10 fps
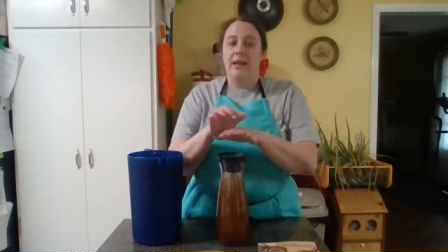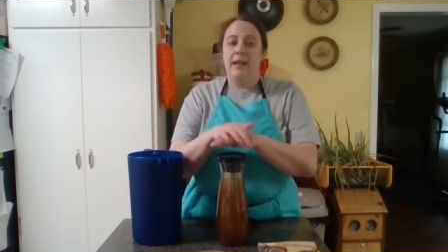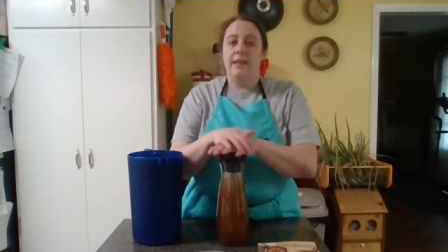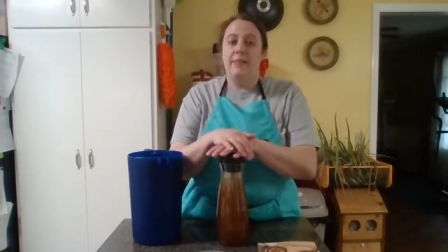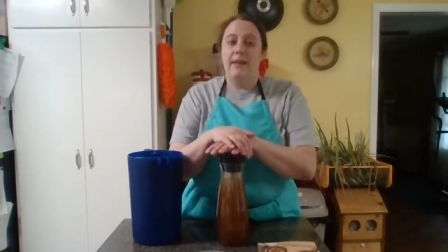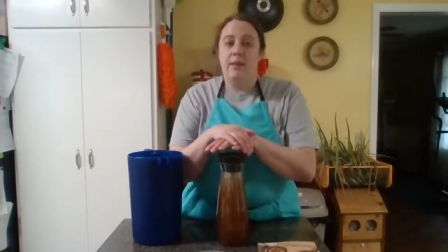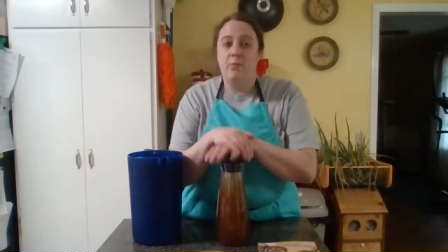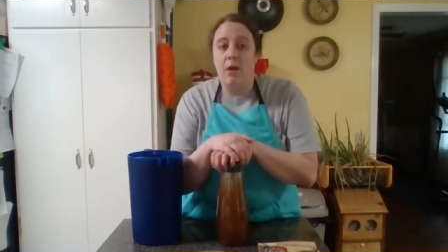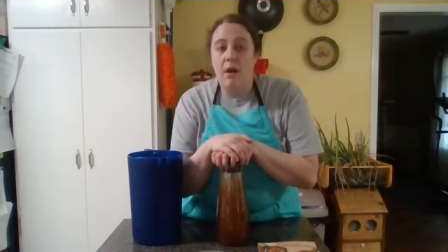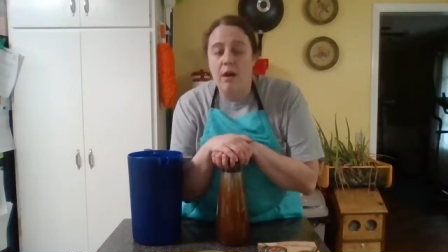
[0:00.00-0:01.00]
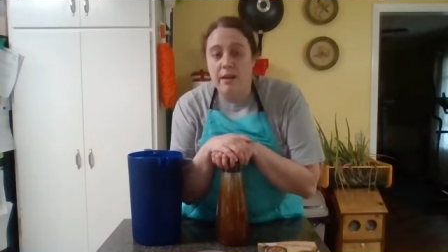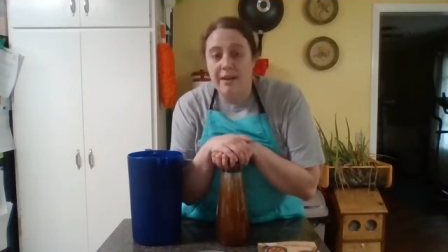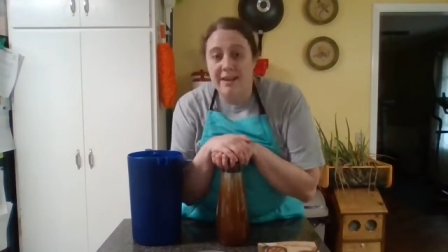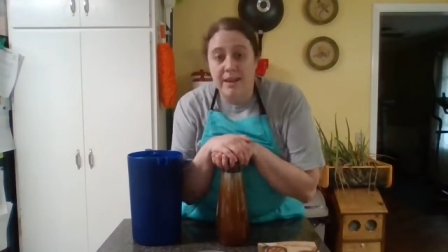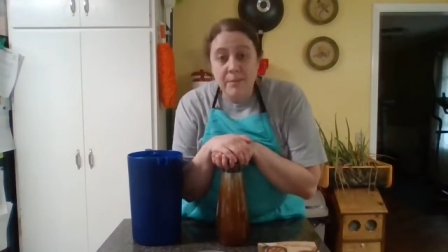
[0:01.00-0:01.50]
And then
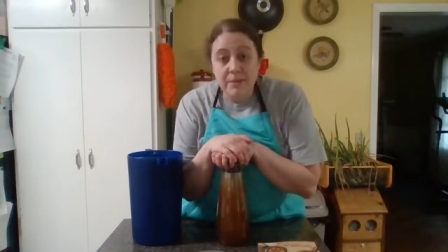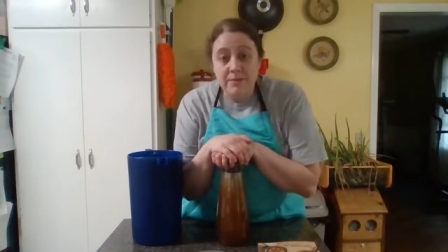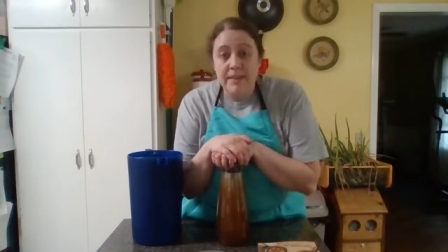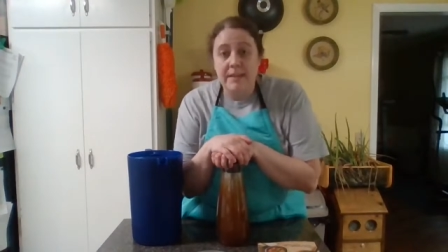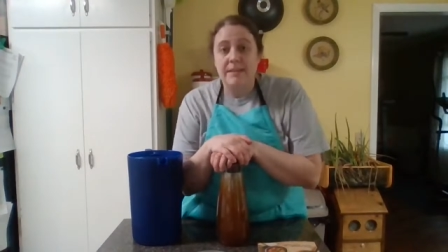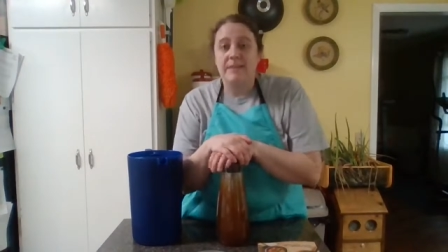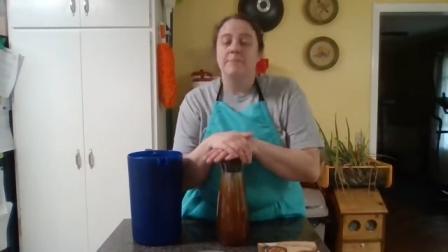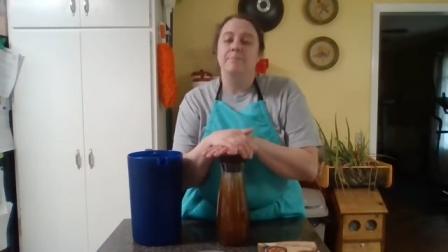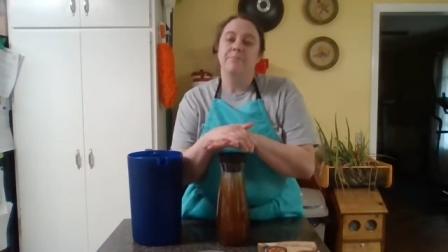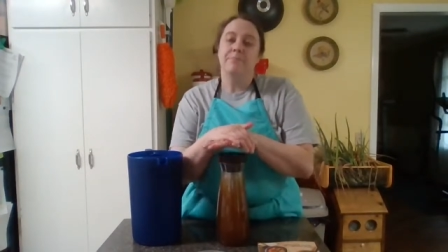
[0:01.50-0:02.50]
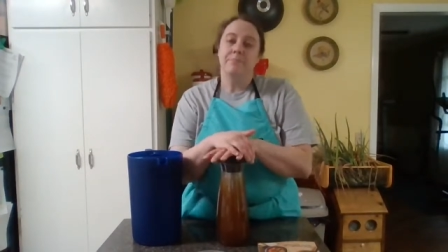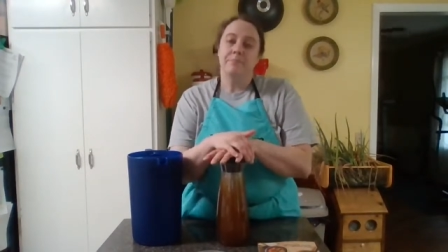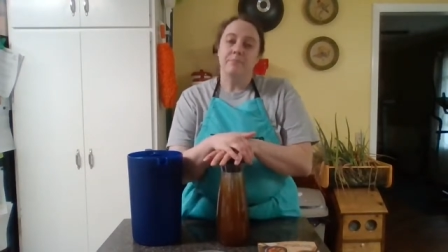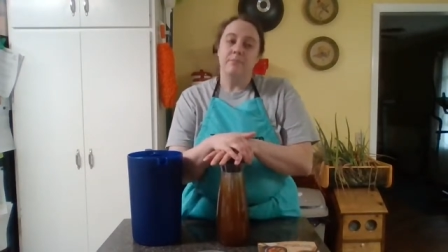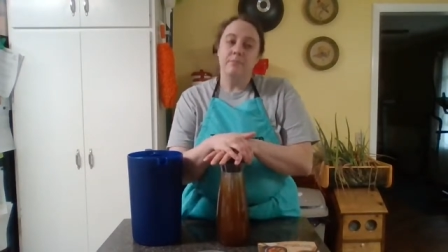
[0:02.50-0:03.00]
in a couple of days,
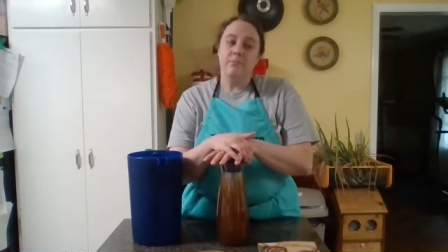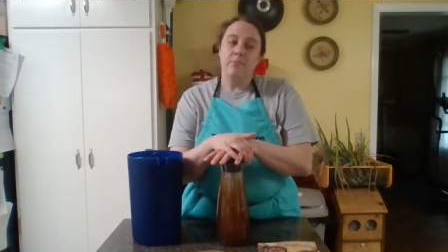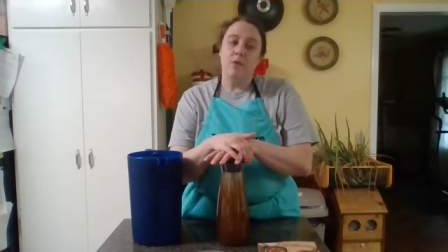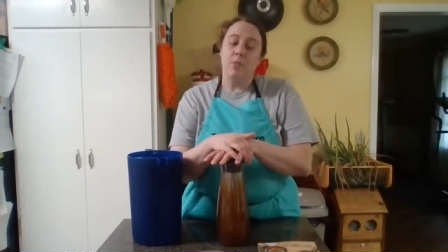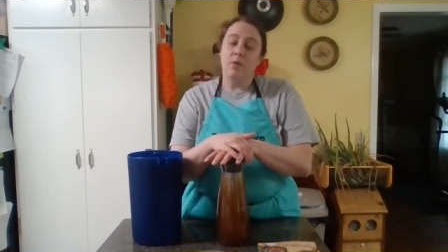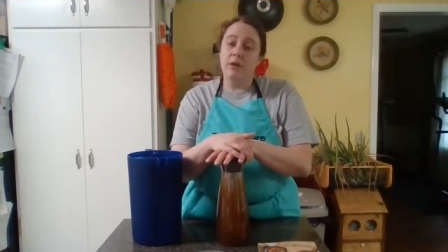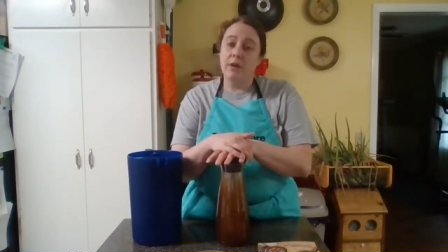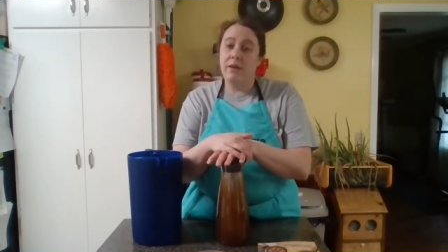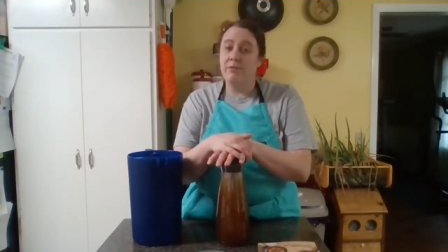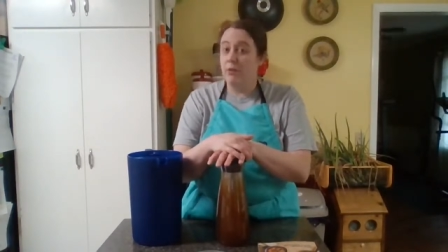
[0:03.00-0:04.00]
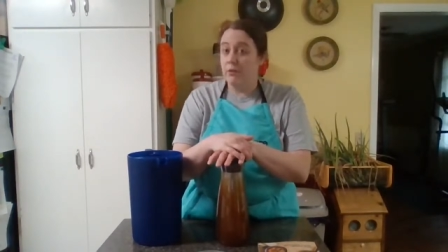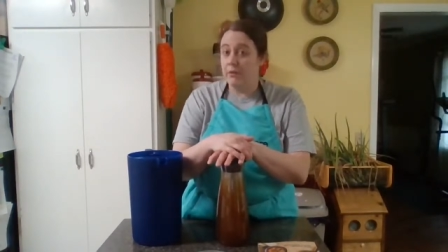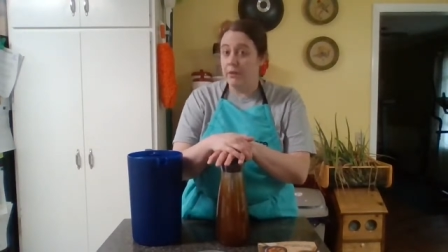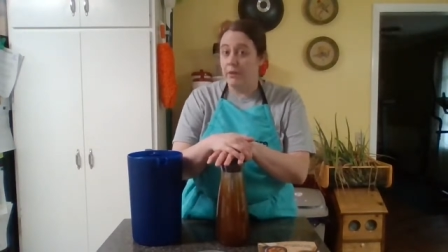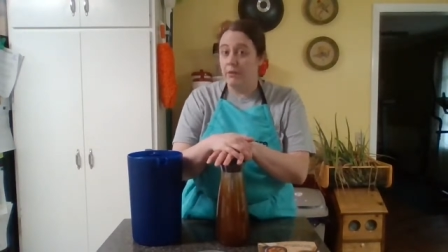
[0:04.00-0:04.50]
we're gonna have another
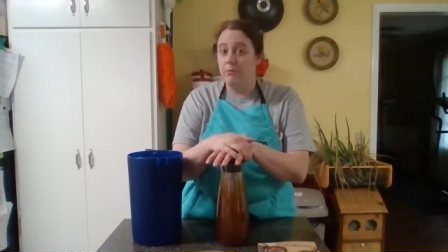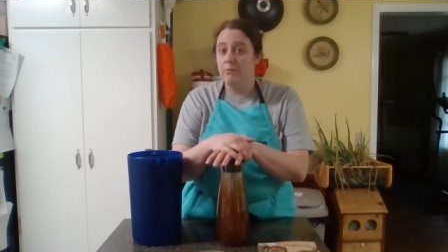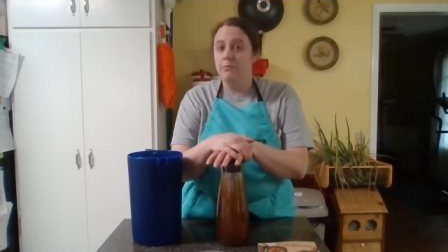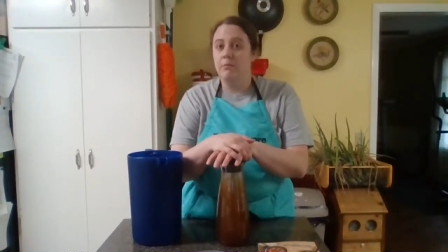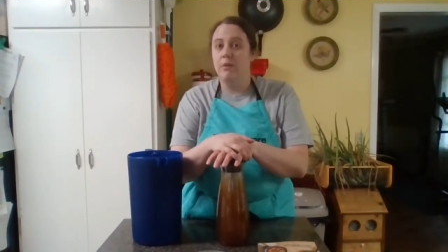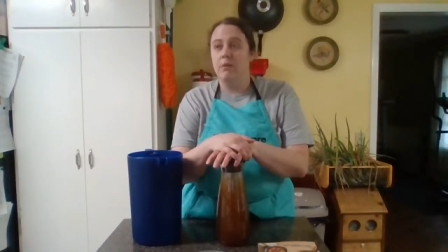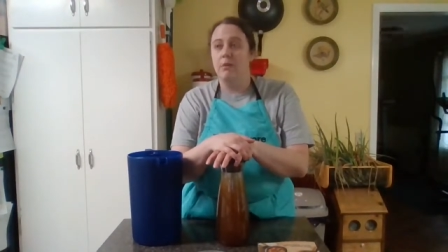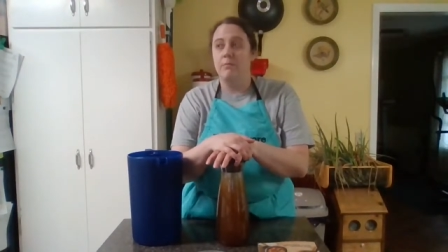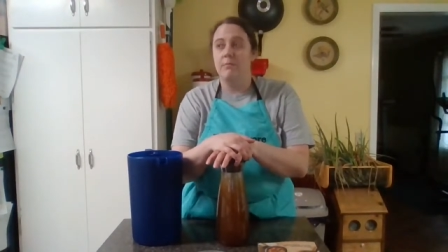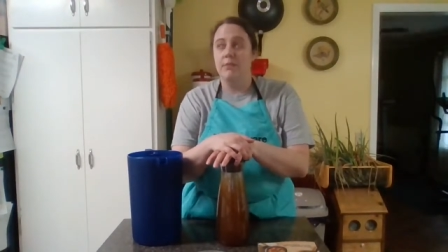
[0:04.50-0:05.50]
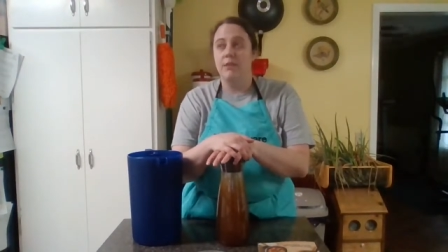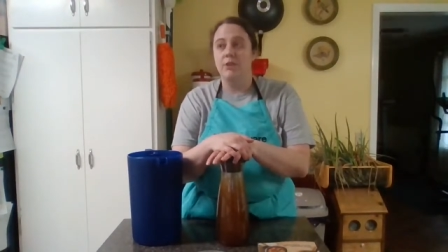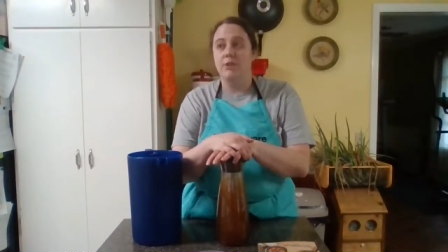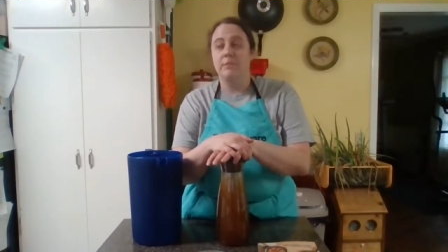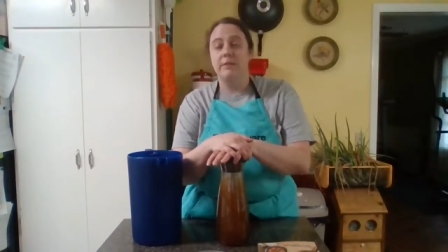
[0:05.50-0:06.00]
video um, it's
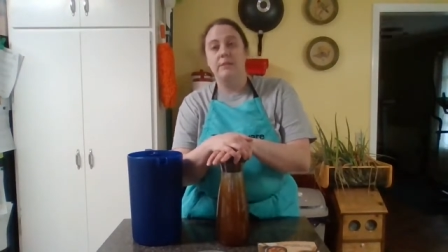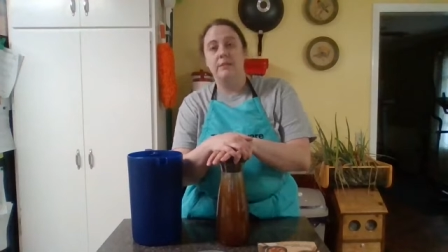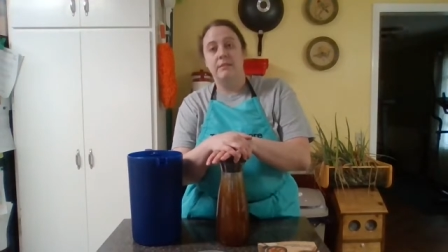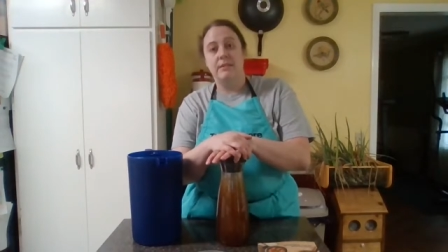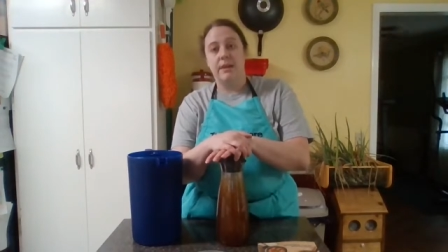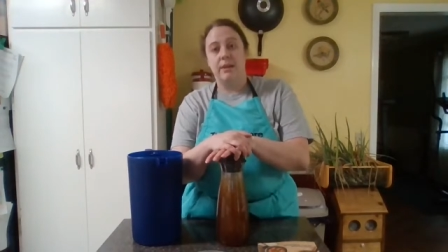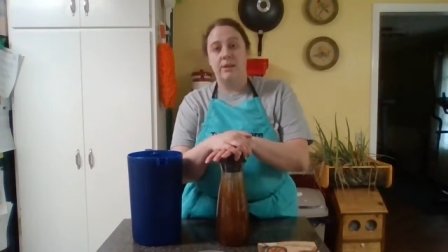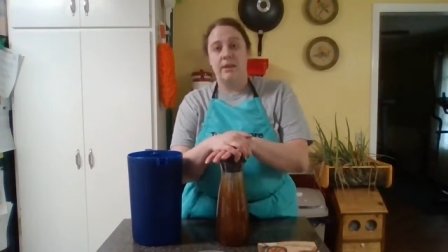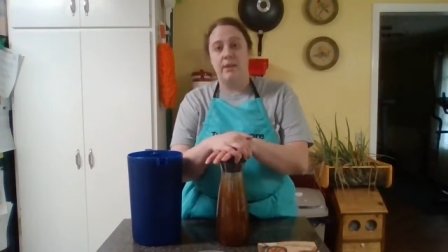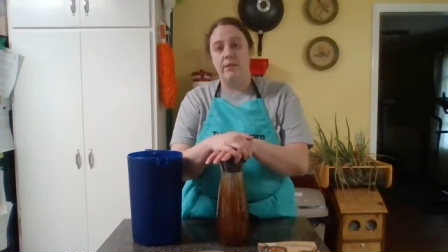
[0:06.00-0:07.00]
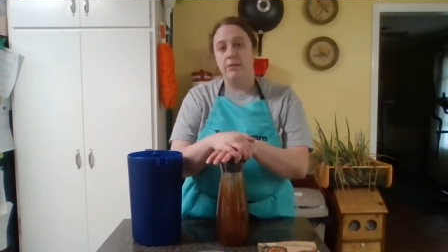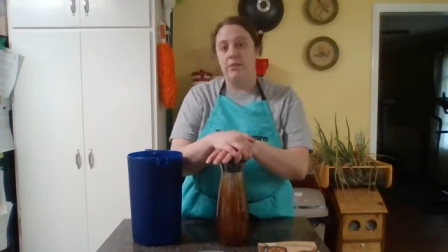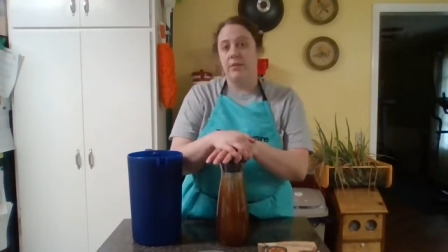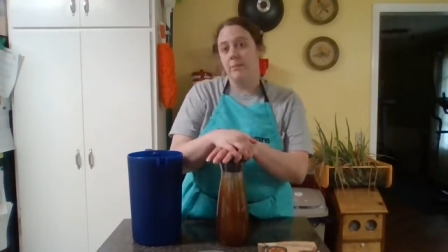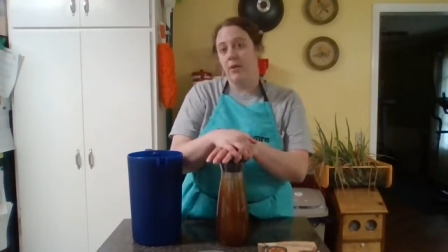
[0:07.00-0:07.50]
actually going to be Saturday
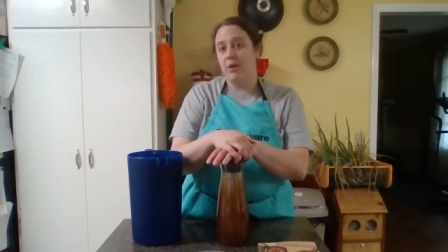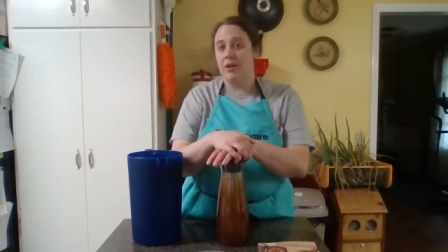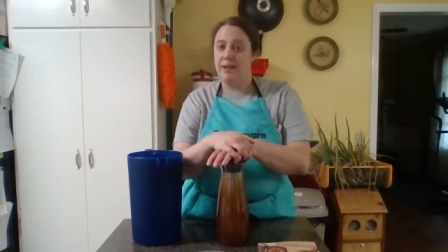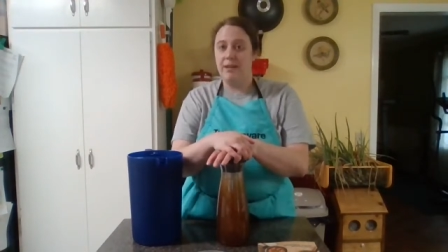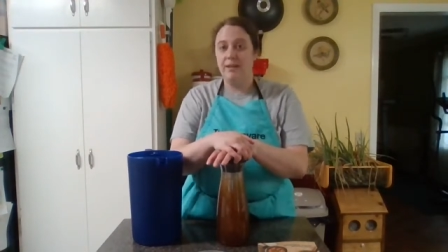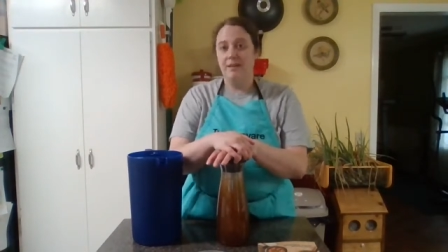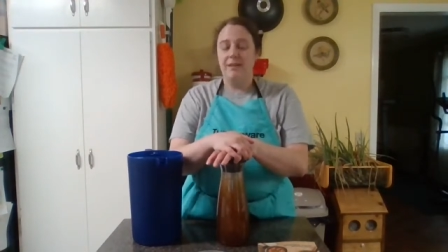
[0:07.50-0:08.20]
during the party